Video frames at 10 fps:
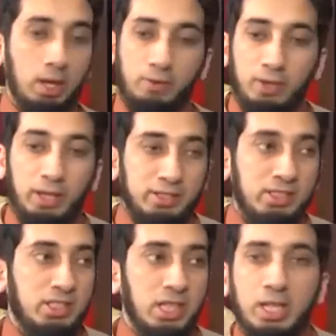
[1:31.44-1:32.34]
And if Allah
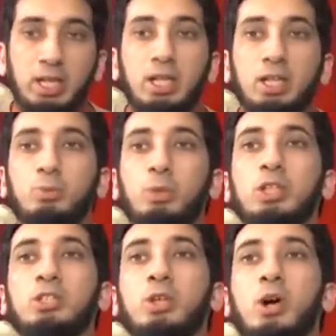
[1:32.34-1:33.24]
doesn't say that, we
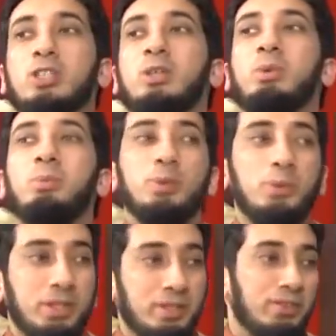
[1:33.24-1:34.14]
could talk till we're
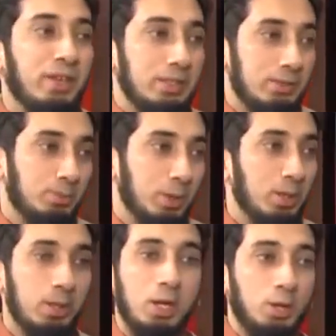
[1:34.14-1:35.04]
blue in the face.
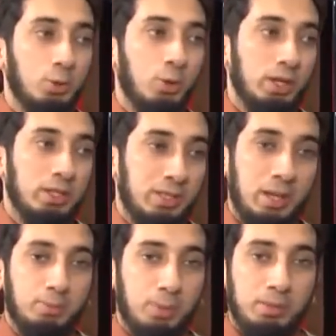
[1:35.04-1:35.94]
Nuh alayhi
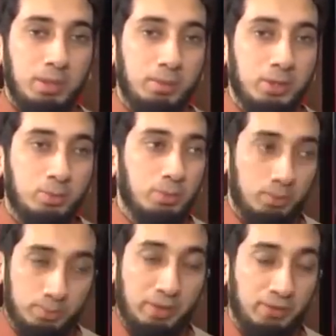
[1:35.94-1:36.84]
salam, probably
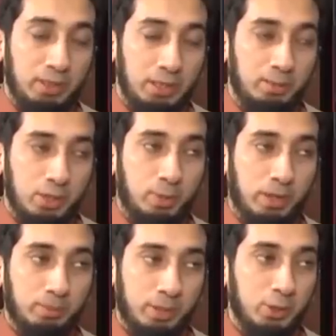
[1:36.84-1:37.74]
definitely a much
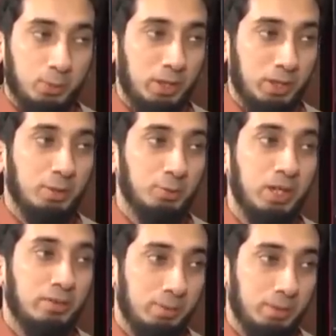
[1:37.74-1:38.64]
better speaker than
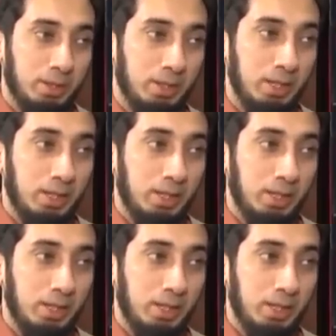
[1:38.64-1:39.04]
we'll ever be.